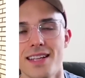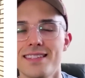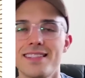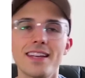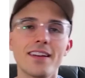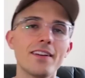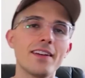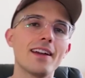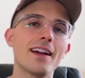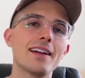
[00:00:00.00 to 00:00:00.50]
I
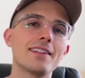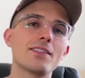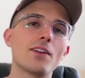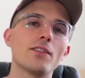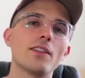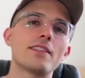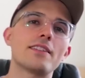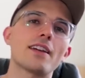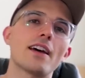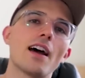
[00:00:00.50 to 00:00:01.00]
tell you guys
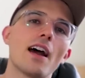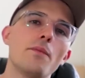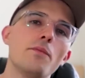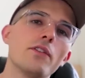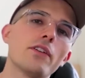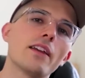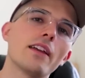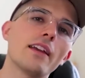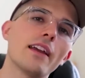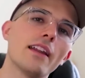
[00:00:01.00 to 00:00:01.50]
all the time,
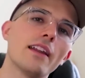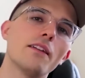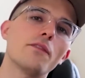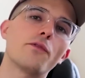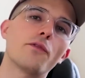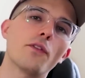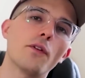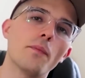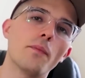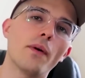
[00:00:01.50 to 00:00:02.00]
you can get in
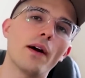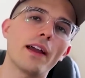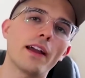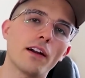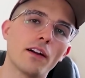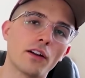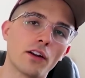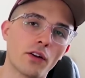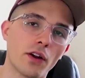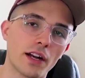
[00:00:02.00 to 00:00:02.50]
for a
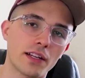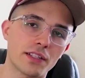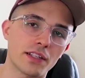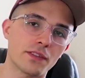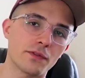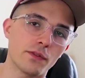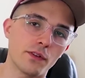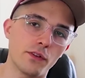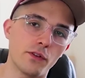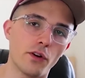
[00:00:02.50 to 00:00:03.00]
bike on
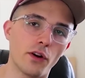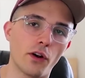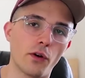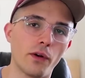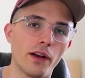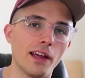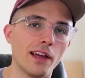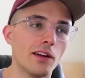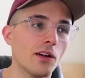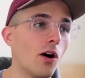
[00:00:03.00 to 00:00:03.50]
Craigslist for under
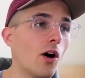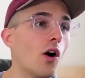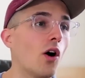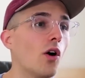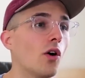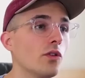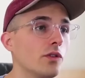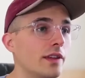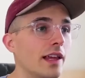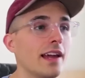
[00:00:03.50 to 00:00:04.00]
$1,000
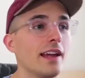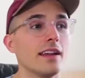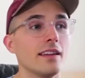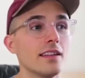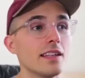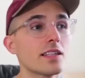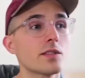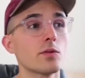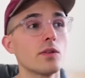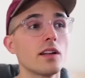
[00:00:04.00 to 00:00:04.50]
all day.
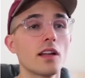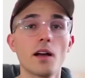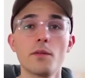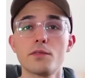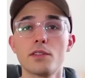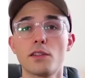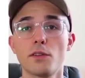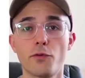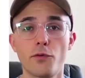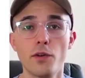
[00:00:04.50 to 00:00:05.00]
And this one
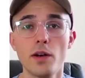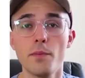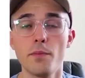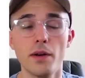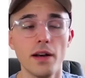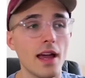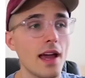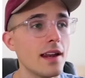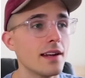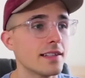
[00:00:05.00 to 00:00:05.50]
comes with a free
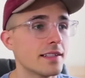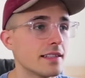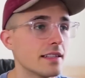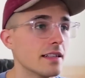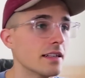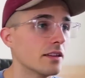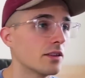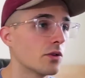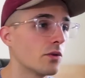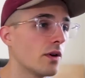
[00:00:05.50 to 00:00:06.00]
banana
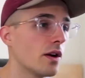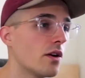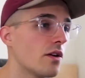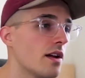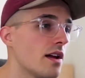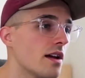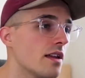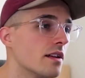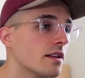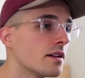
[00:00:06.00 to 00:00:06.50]
seat at the rear
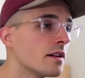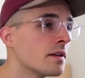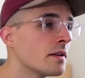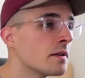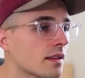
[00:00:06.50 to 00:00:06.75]
end.